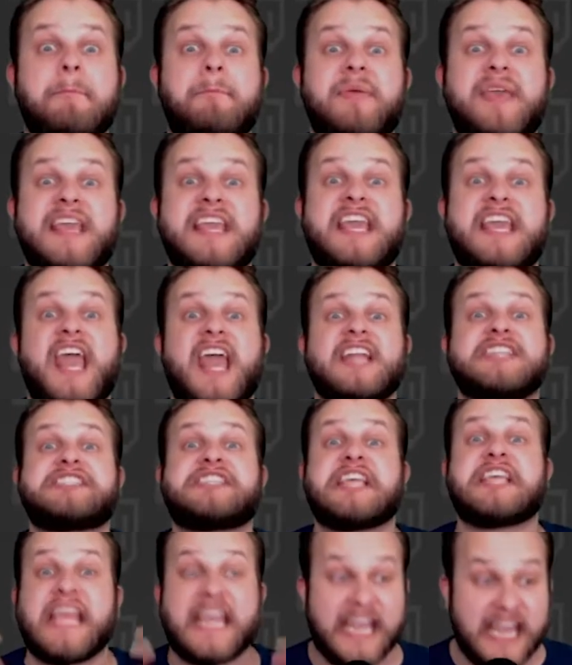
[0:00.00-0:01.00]

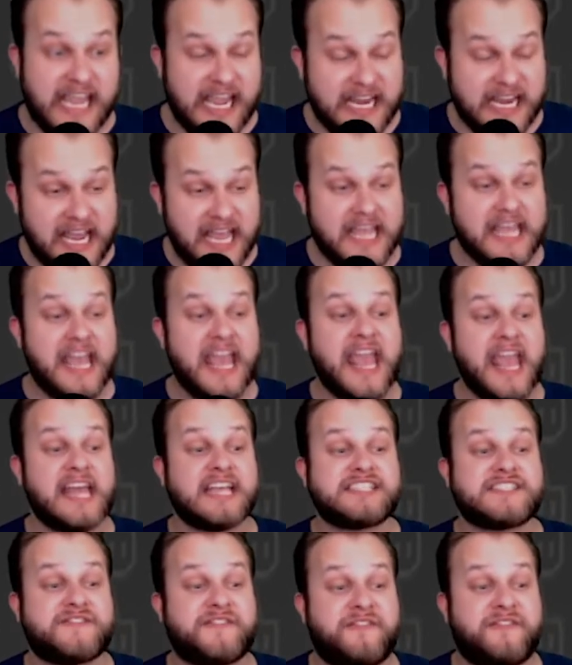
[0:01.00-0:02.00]
begins eating
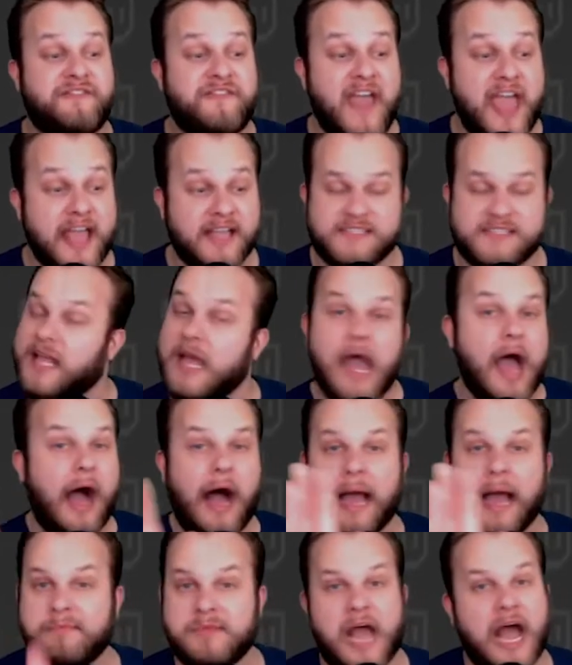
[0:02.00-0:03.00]
his face.
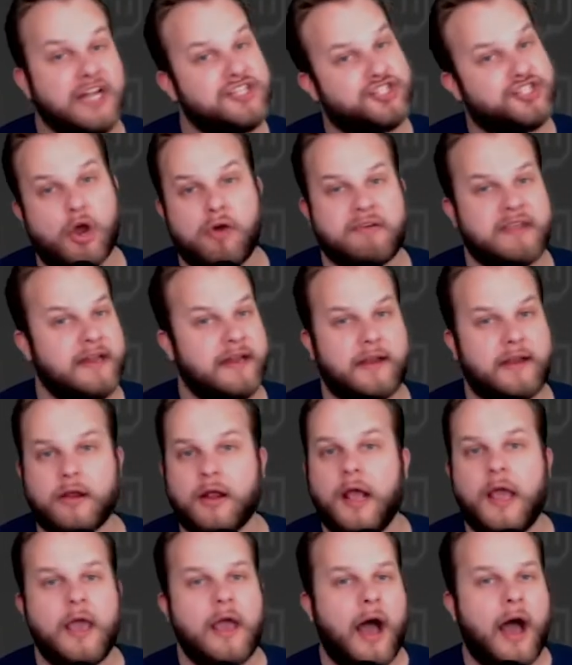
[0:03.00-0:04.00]
I'm not joking
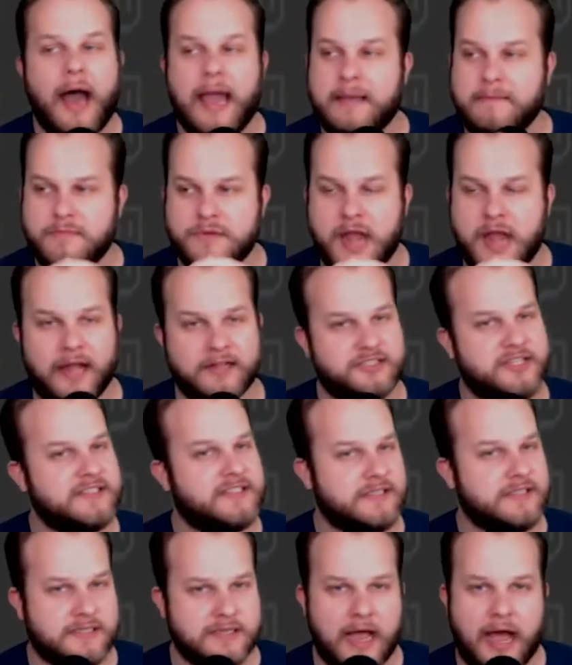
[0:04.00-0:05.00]
here. I am not.
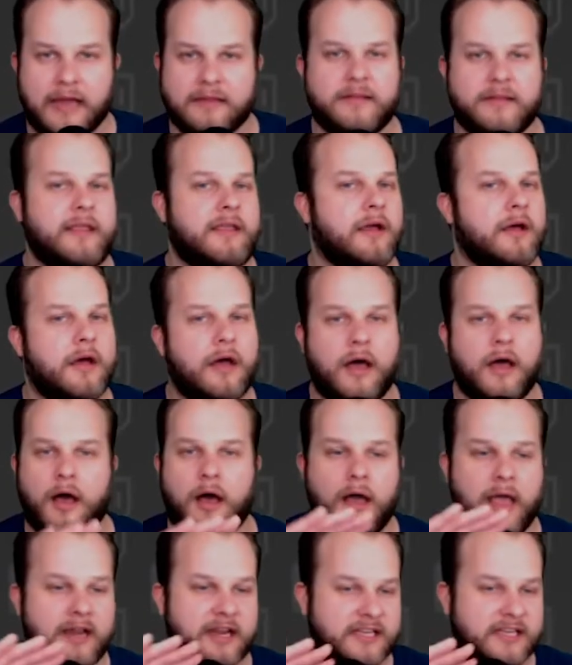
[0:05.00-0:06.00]
This is not like
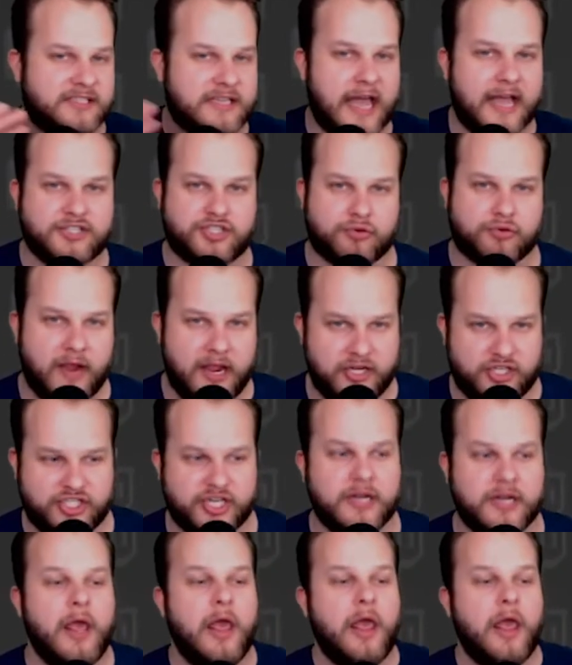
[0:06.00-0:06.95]
an exaggeration.